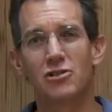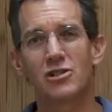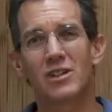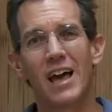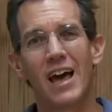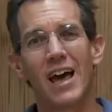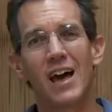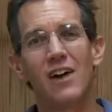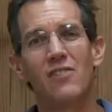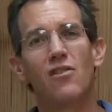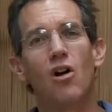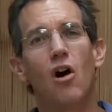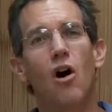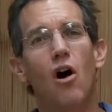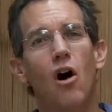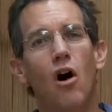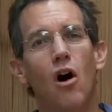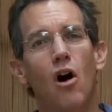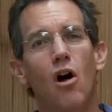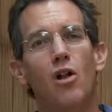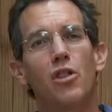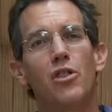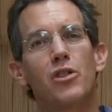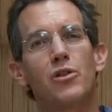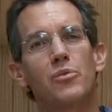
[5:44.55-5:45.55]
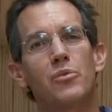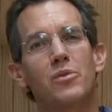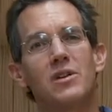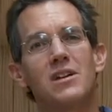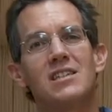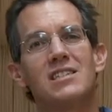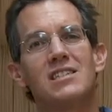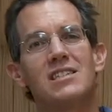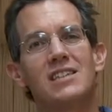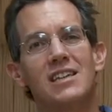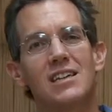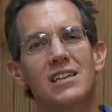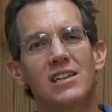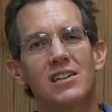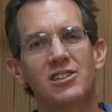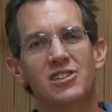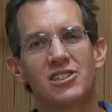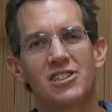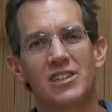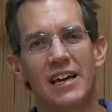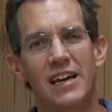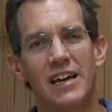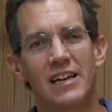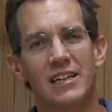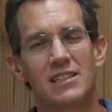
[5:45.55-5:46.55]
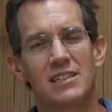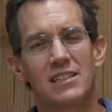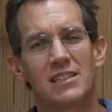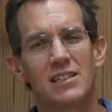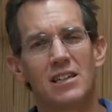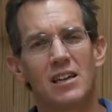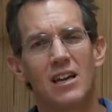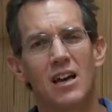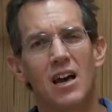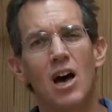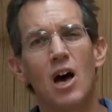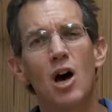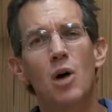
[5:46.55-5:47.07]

to have all three skill sets,